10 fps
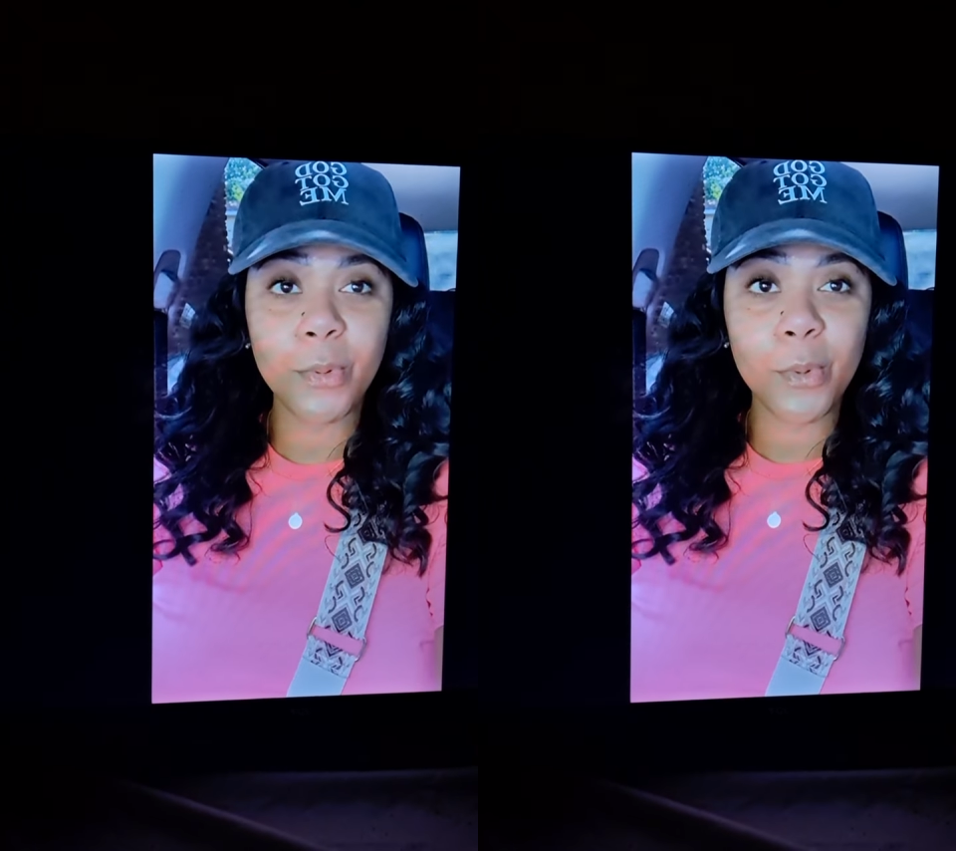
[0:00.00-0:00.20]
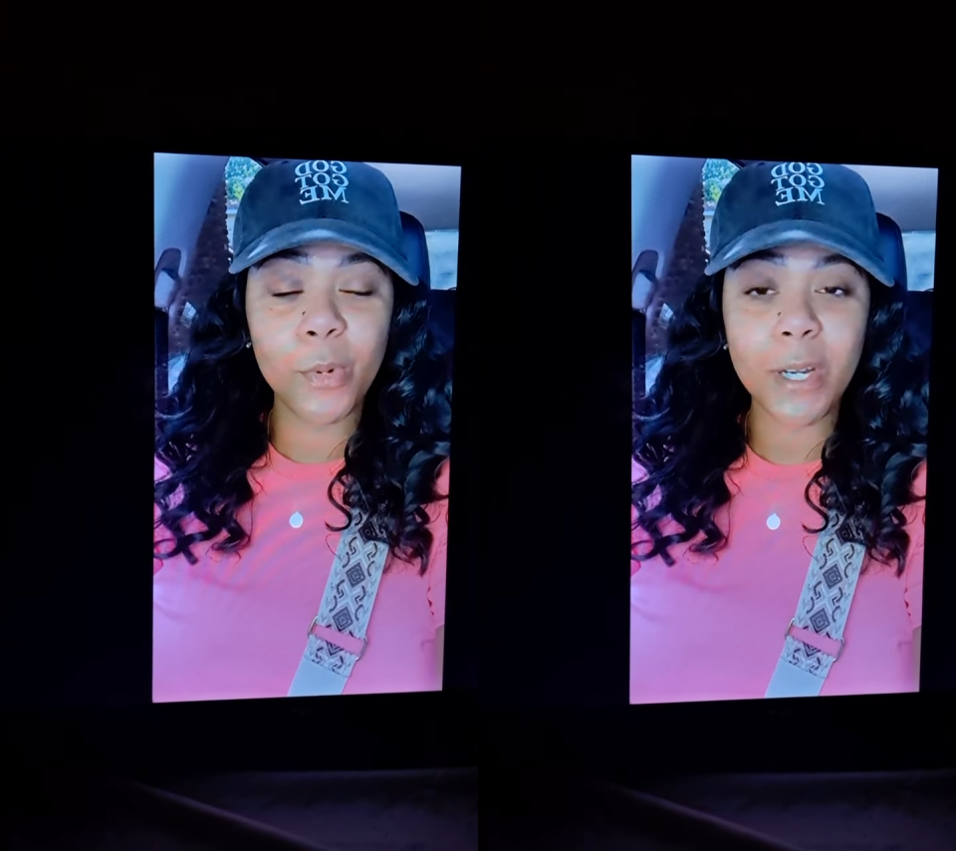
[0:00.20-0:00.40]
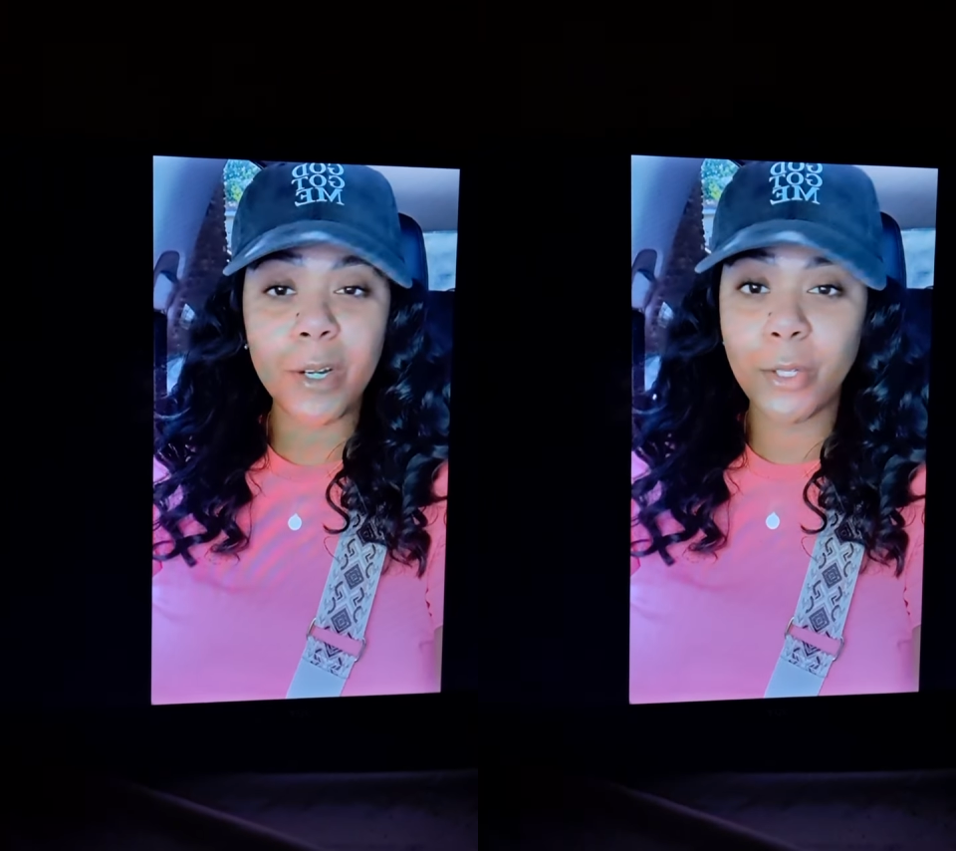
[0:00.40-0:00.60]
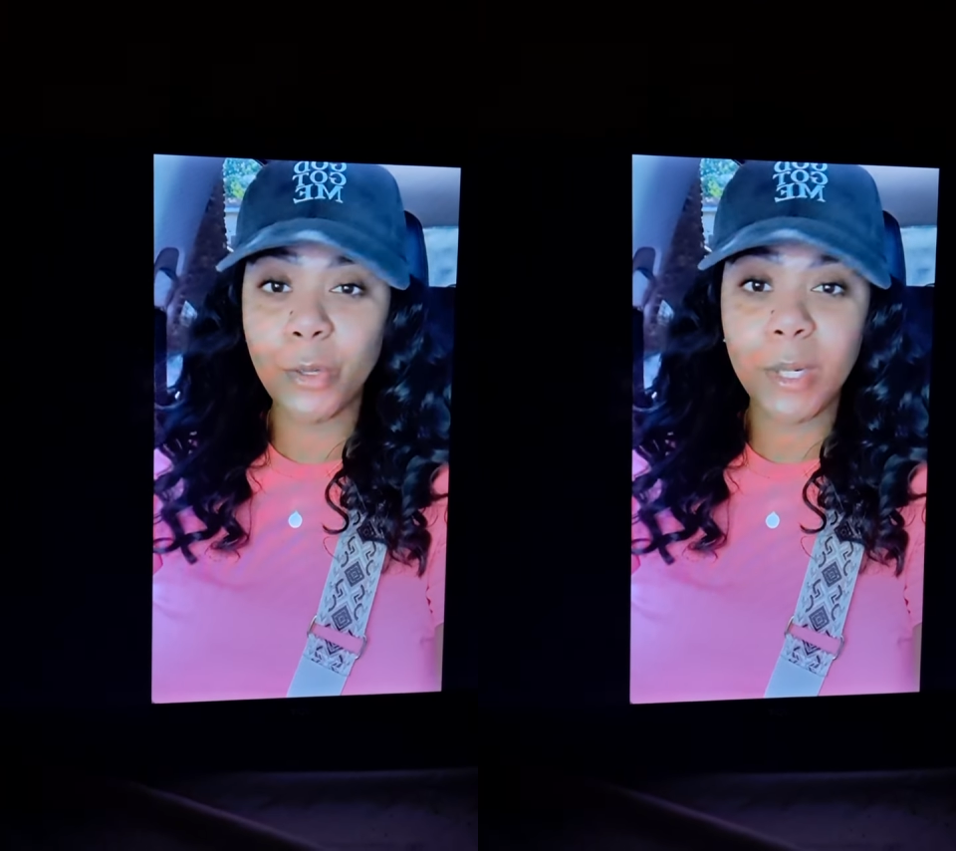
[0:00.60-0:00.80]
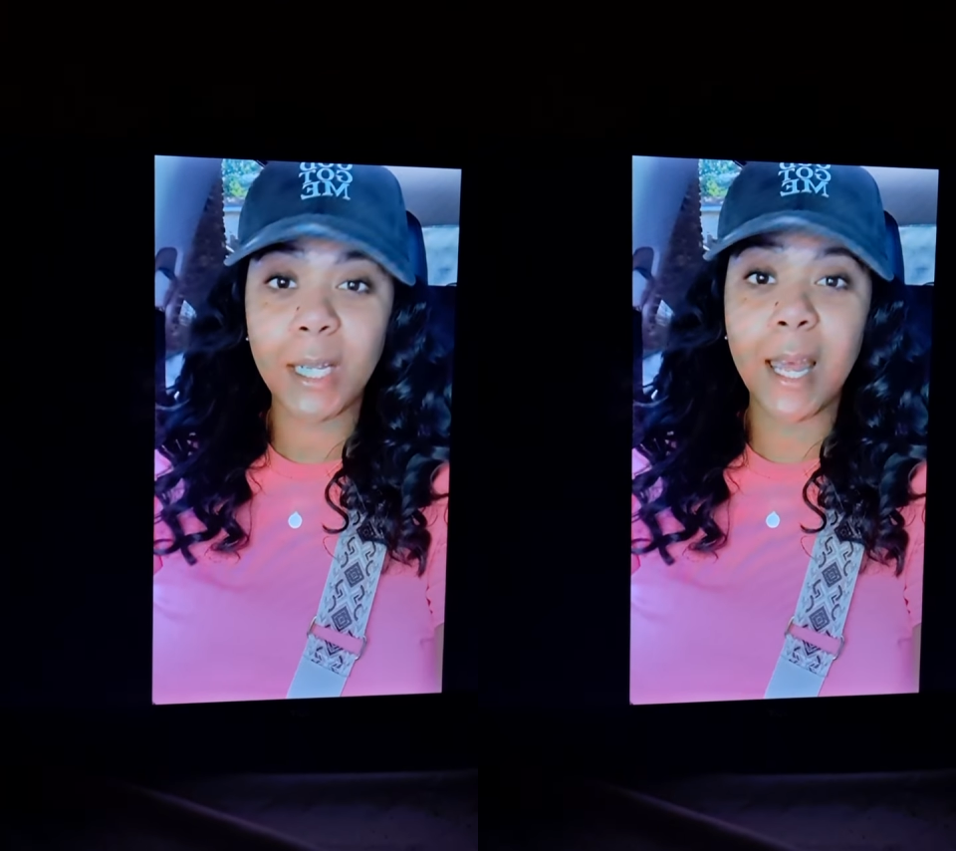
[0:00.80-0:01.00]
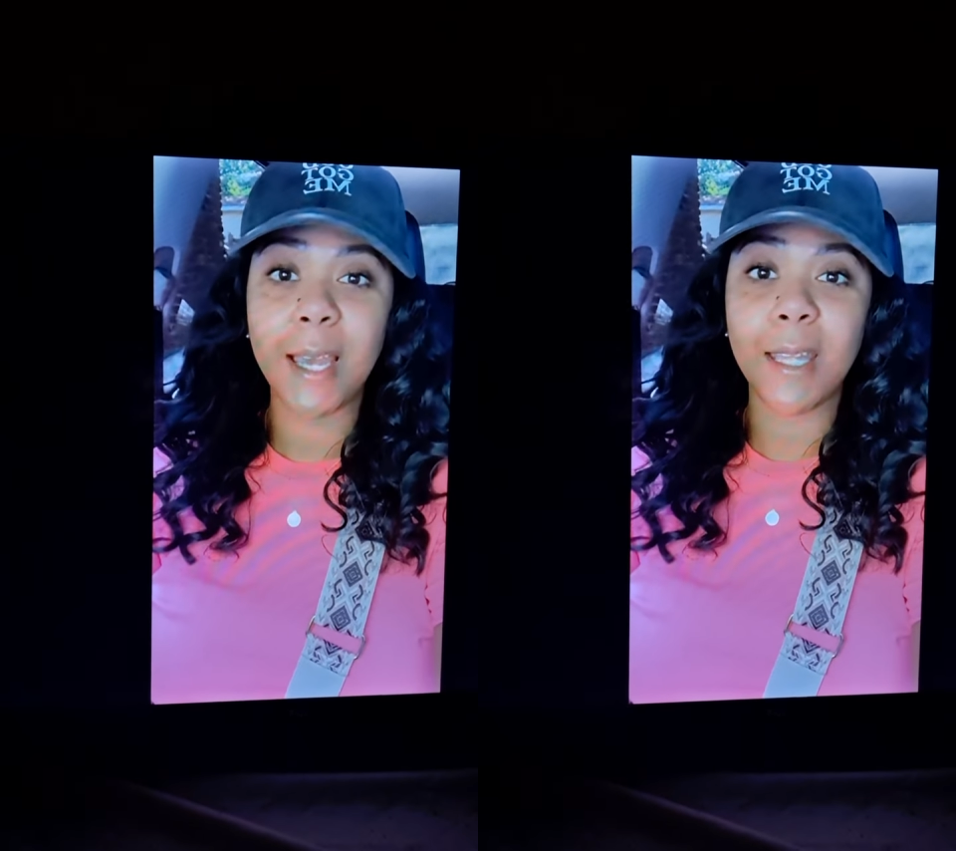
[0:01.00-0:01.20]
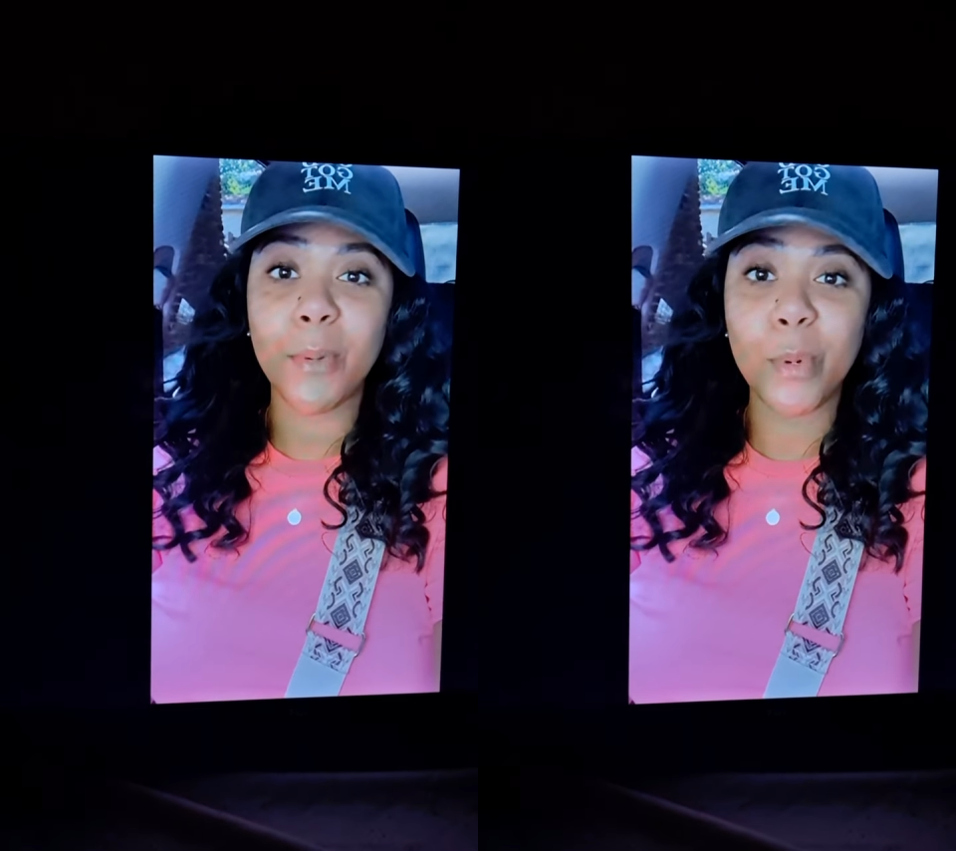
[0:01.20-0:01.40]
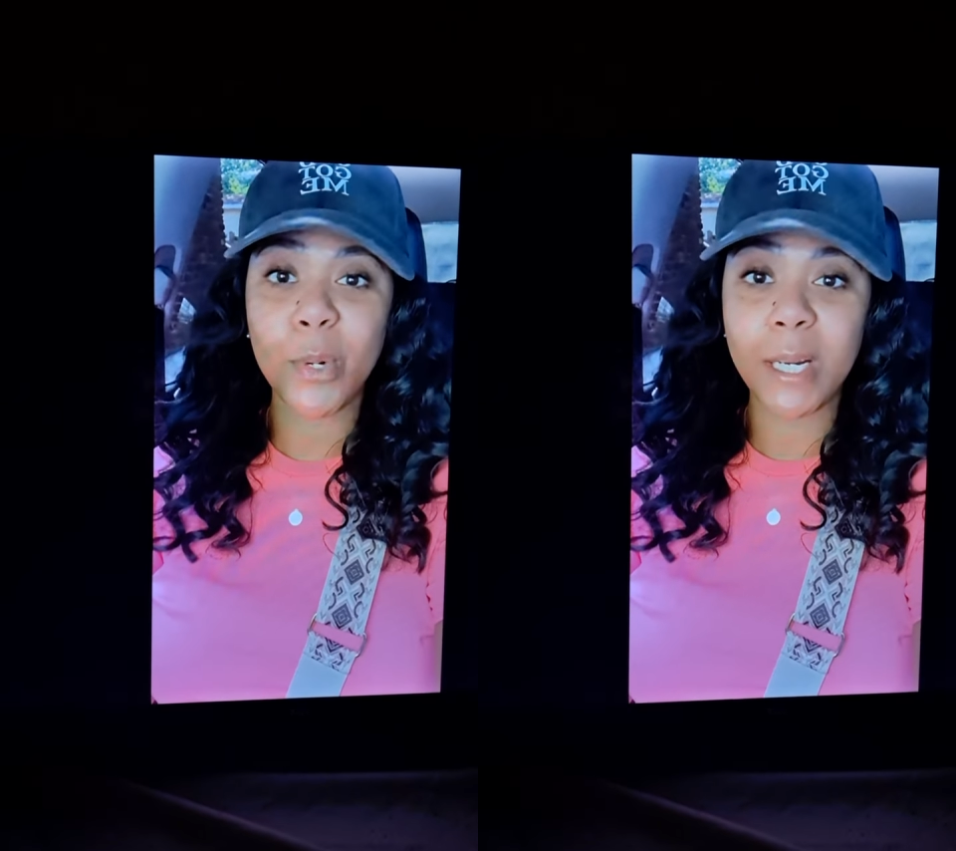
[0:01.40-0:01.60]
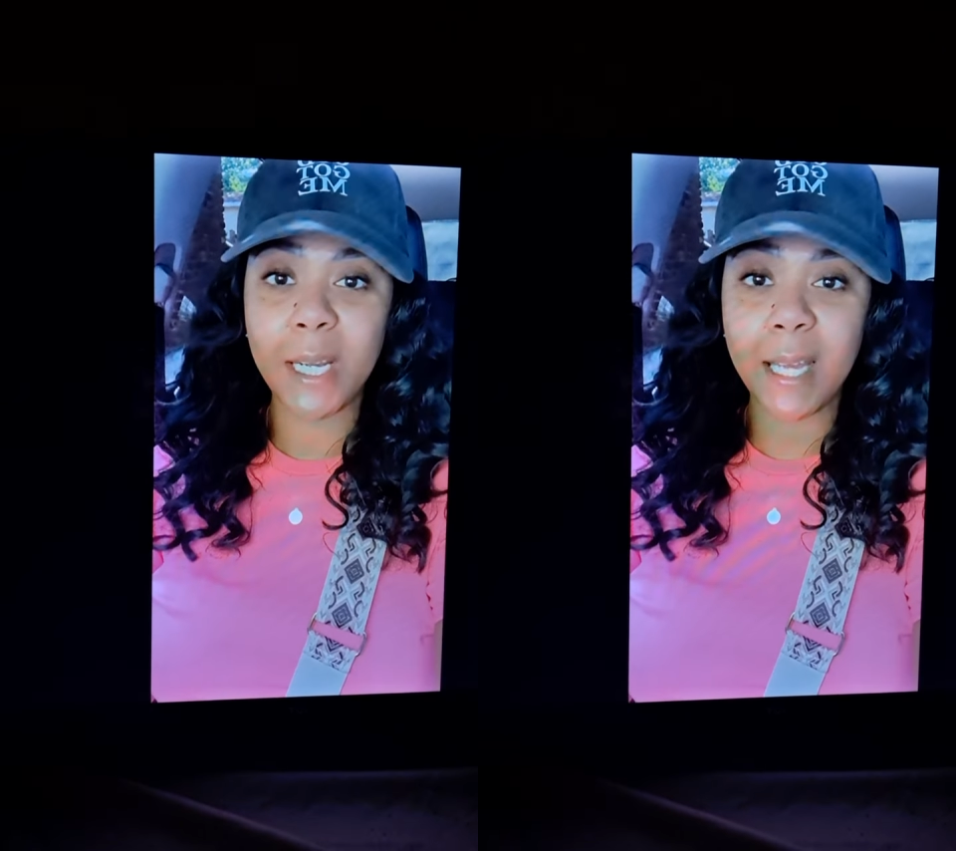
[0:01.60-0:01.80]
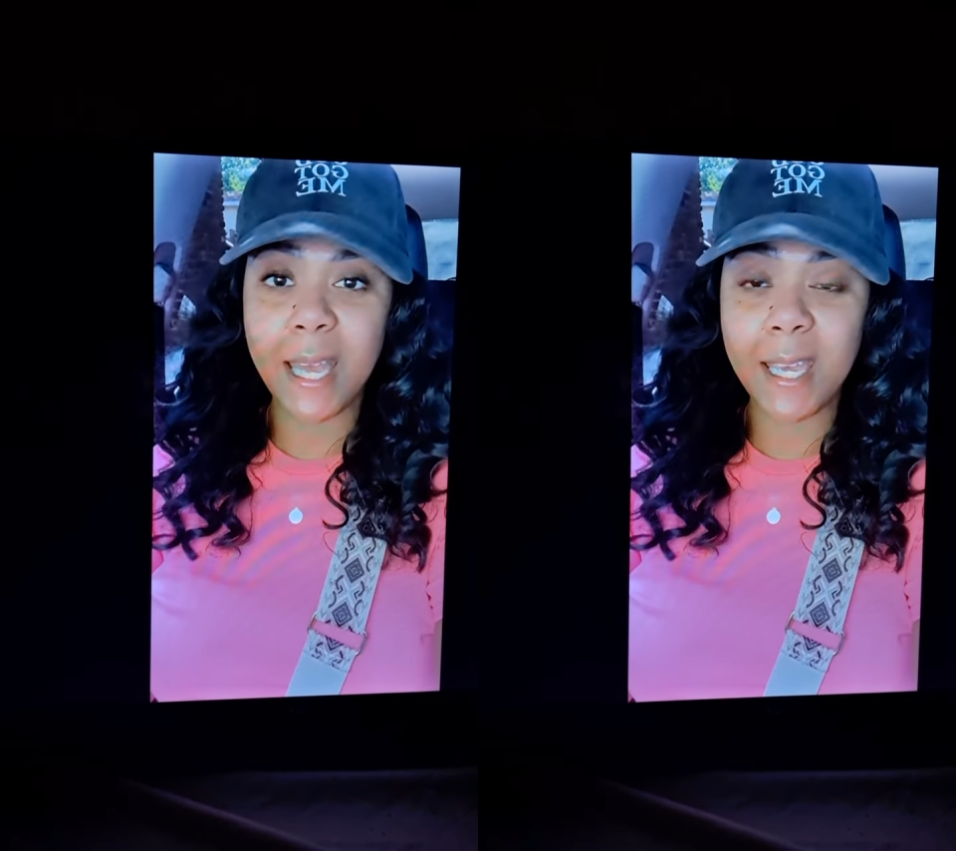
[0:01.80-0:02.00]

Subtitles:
1 or 2 o'clock in the morning.